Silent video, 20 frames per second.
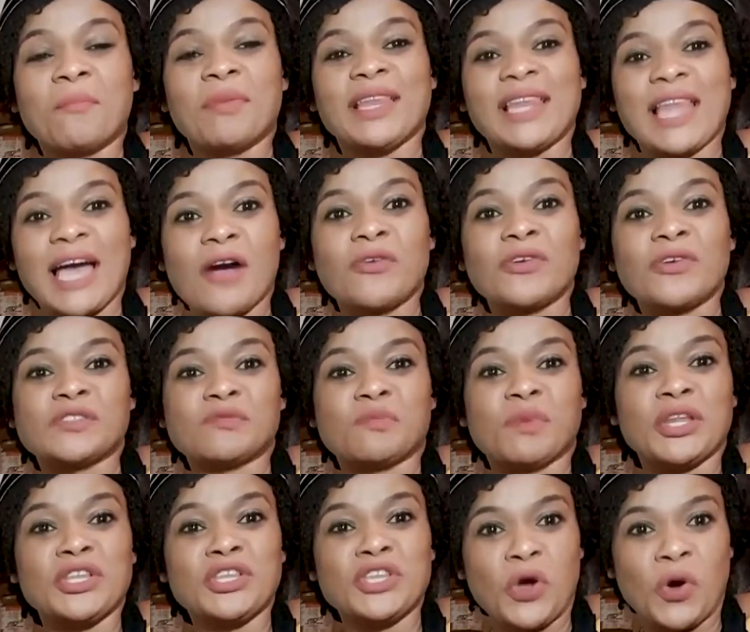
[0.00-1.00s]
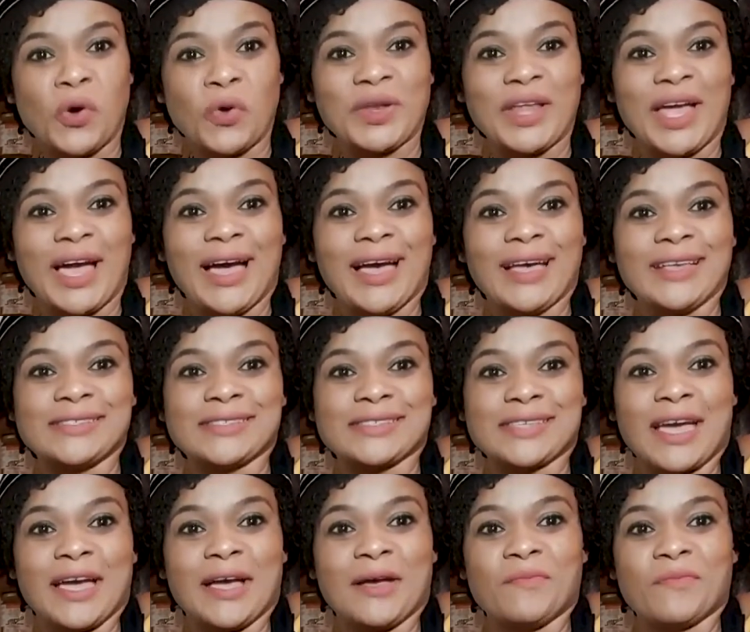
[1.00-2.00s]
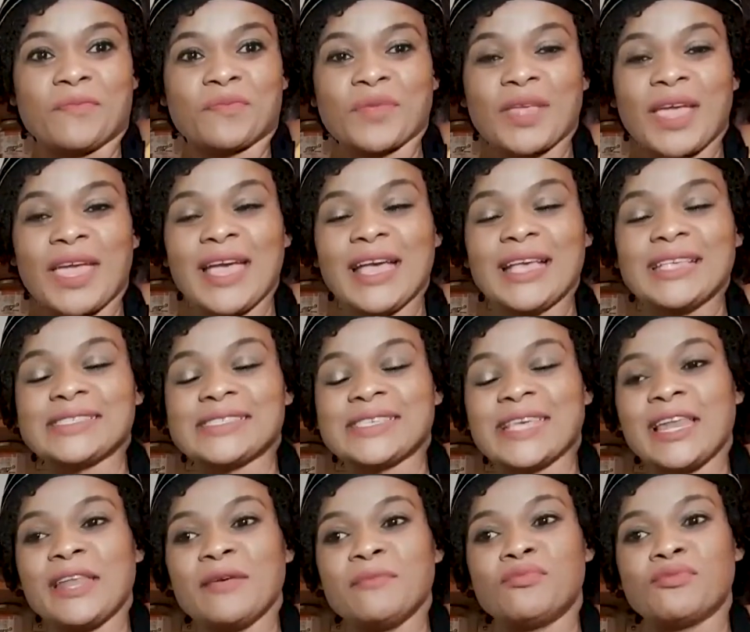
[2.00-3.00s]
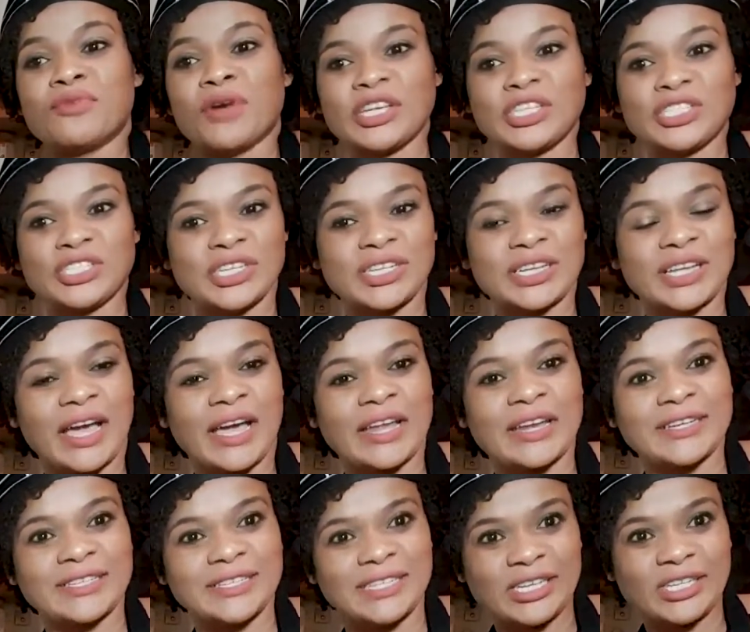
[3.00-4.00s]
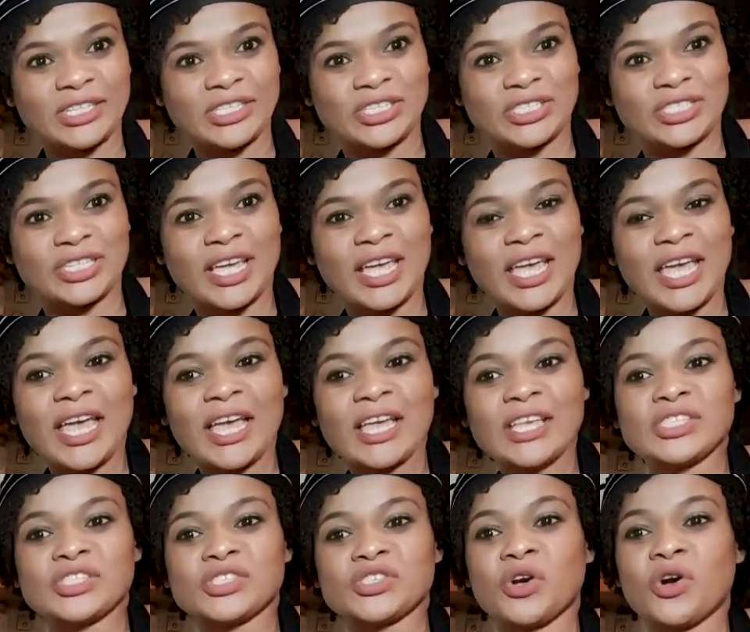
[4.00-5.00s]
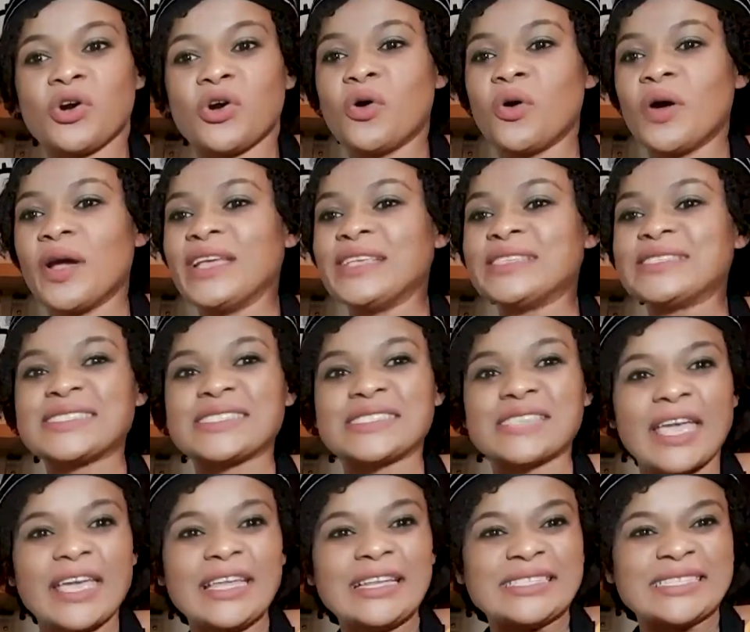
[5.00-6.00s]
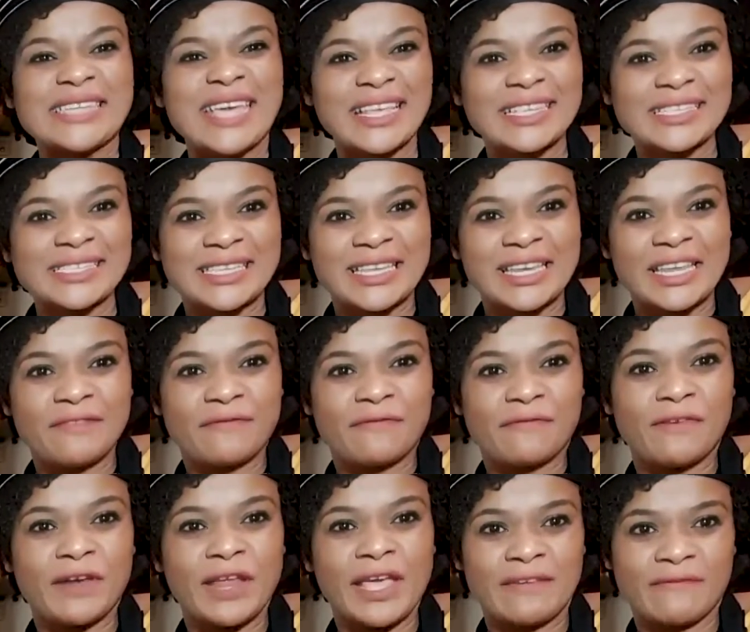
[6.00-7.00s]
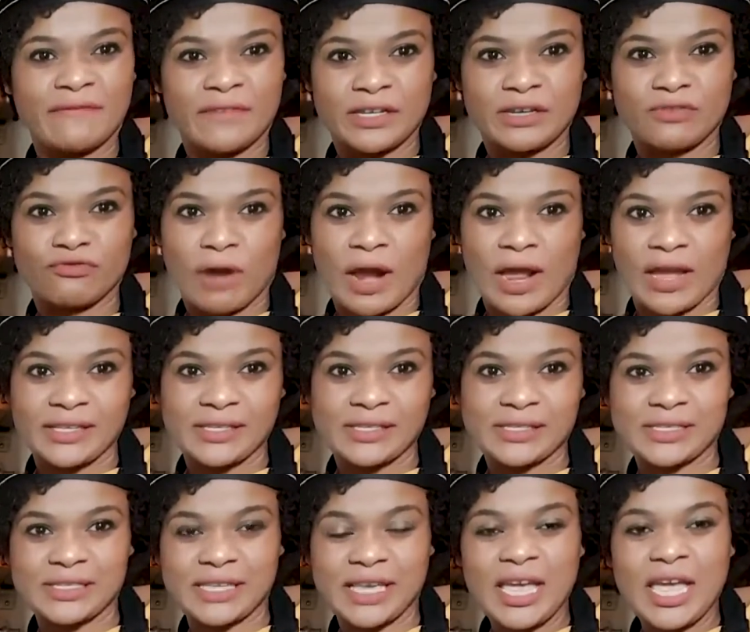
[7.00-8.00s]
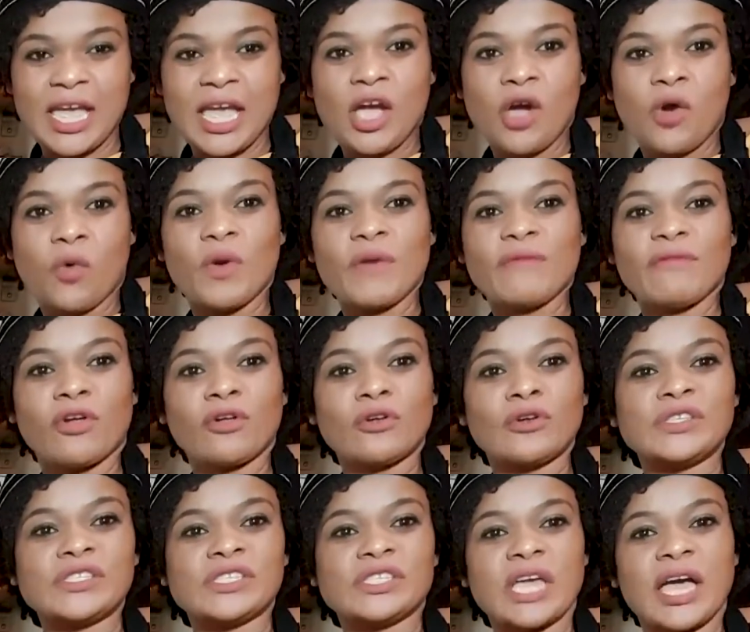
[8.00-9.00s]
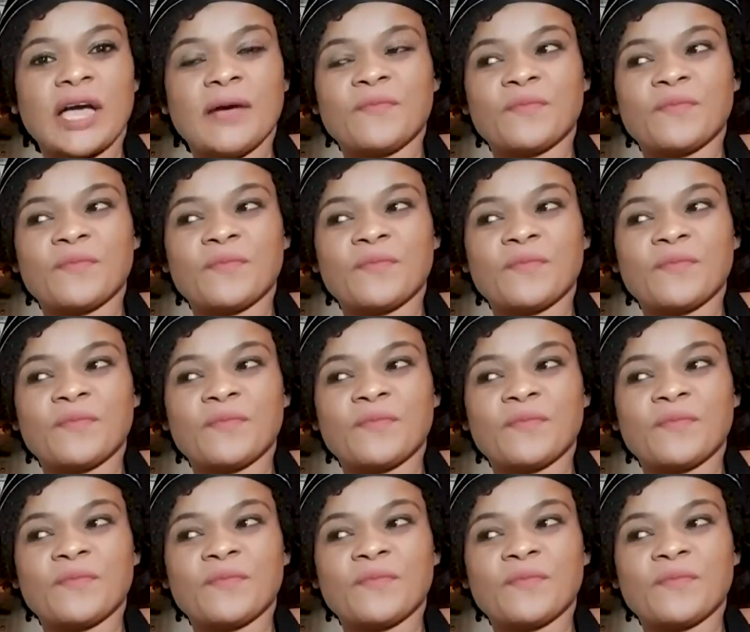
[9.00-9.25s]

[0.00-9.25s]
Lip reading: pilau has been known as celebration kind of dish. So it's intensely flavored rice. We've always